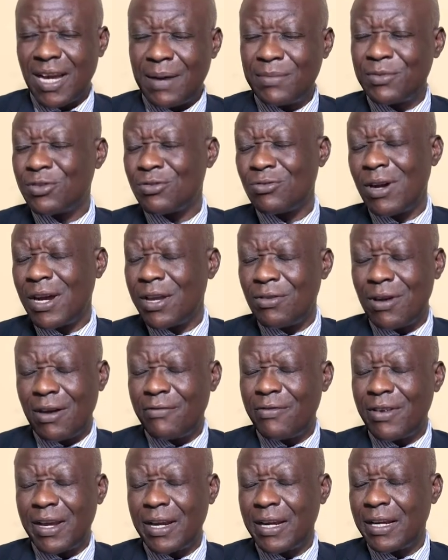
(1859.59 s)
I'm sure you are
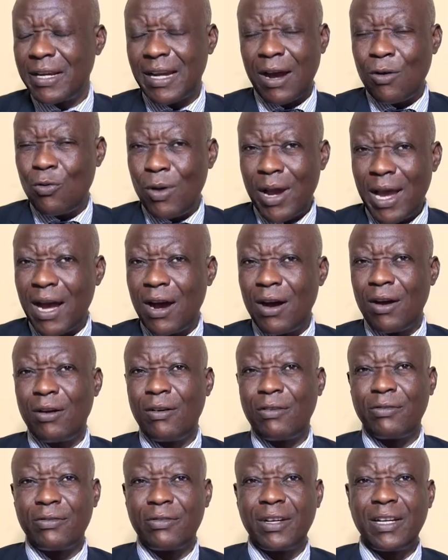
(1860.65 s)
very aware
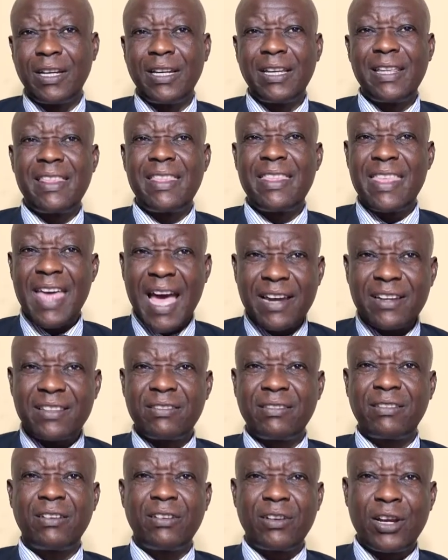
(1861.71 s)
of that
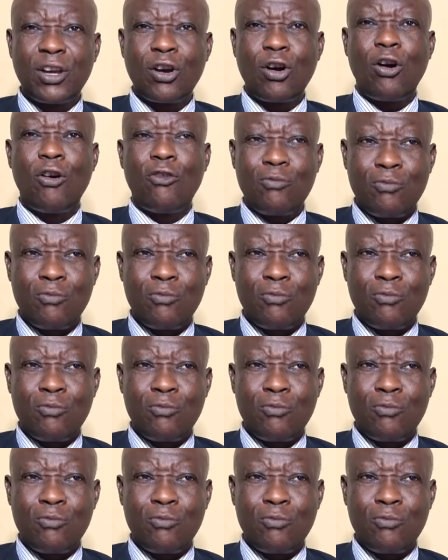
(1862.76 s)
theory of